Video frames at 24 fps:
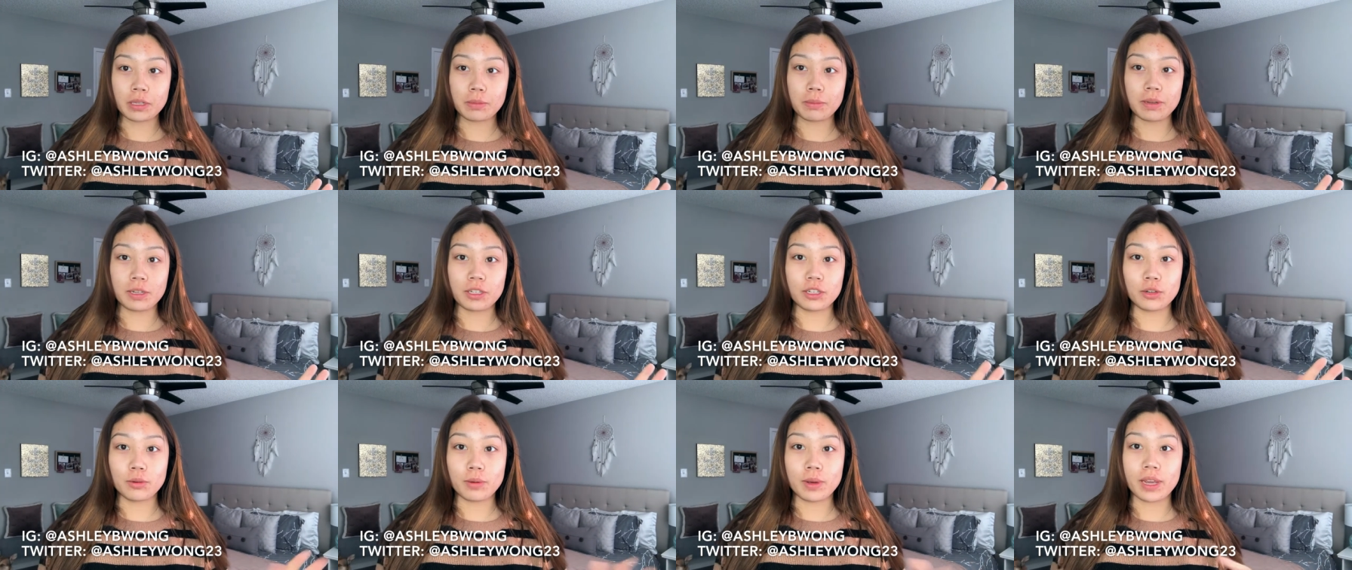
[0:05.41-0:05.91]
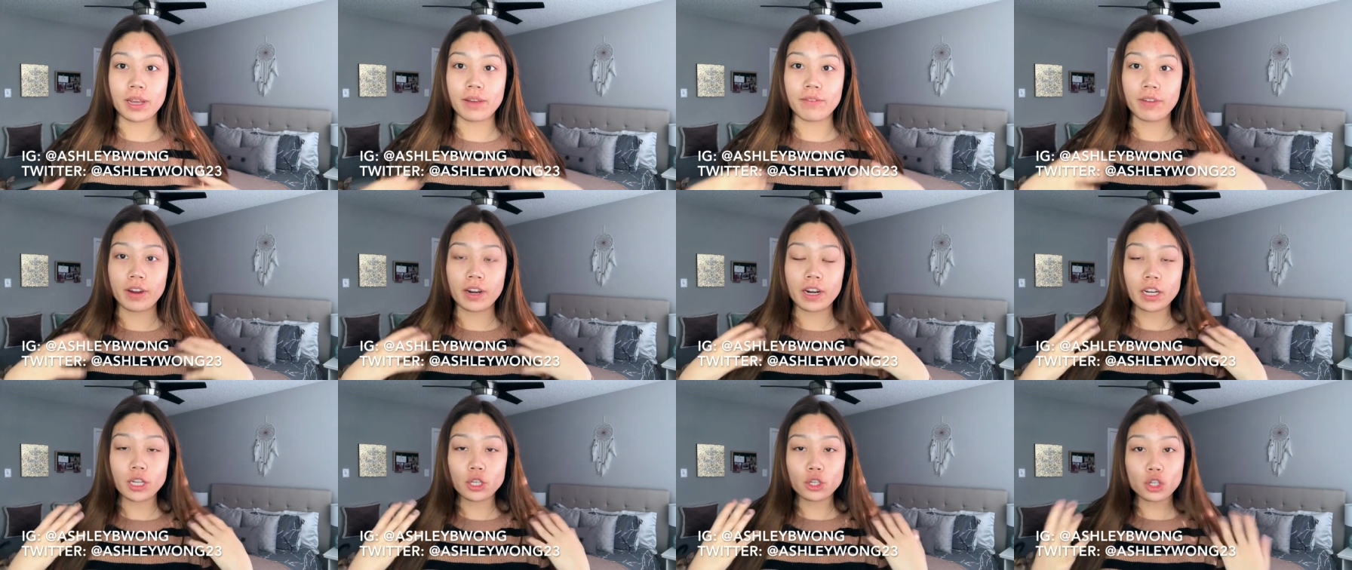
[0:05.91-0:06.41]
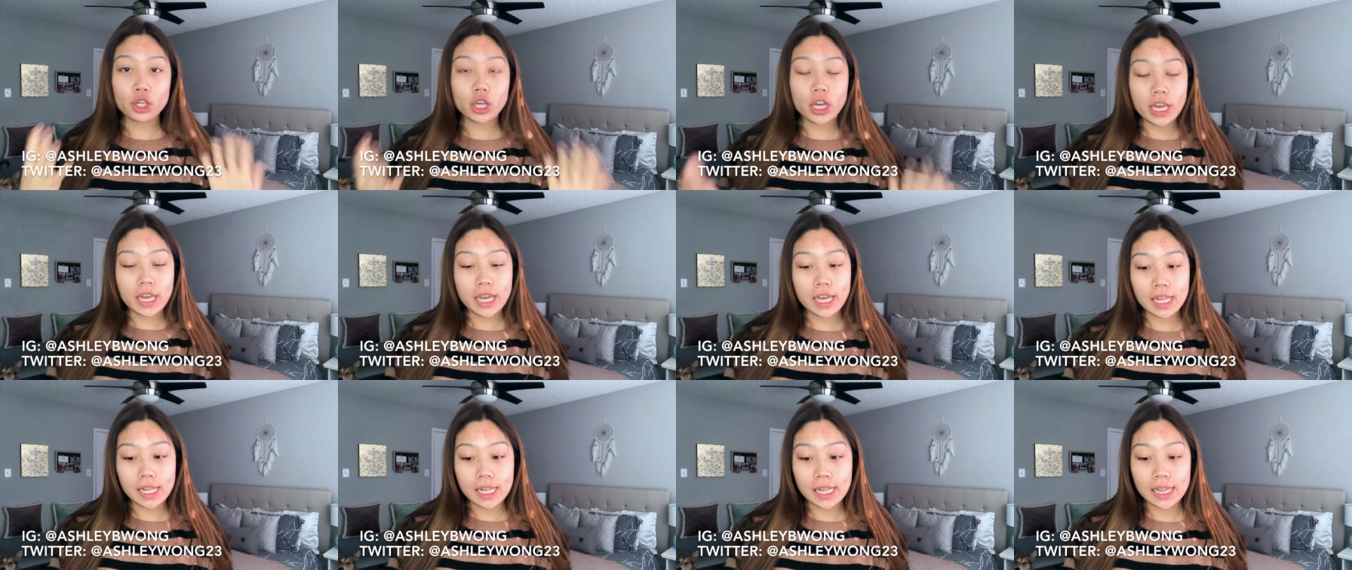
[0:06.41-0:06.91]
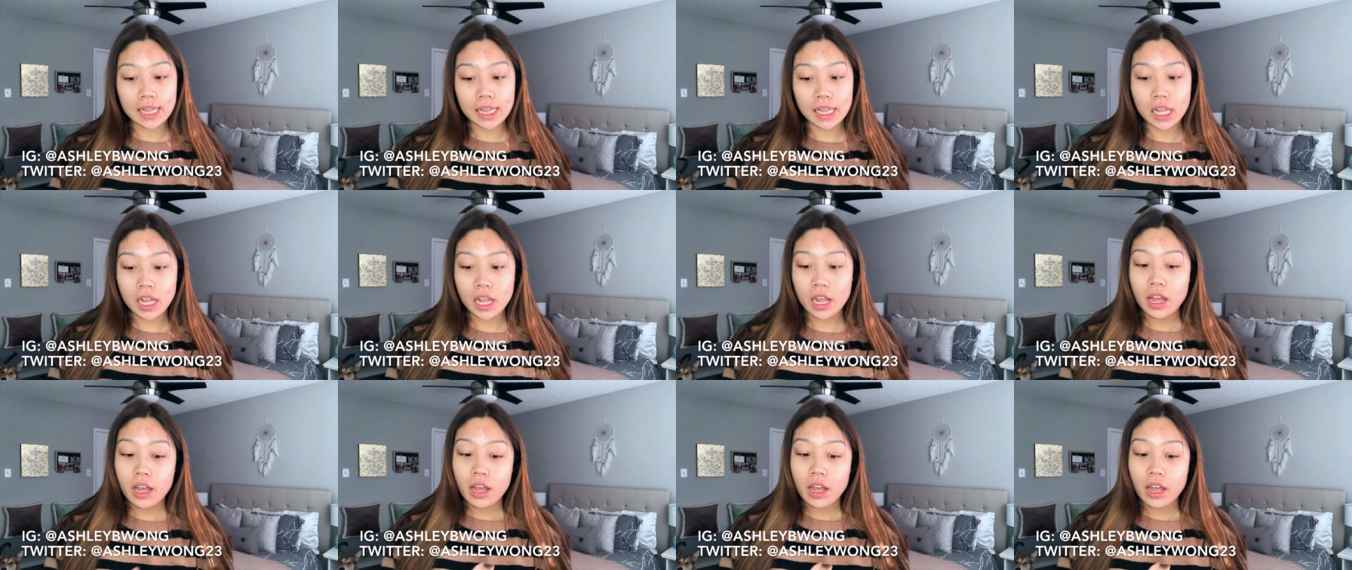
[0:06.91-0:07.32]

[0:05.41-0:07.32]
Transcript: to be doing a very chill,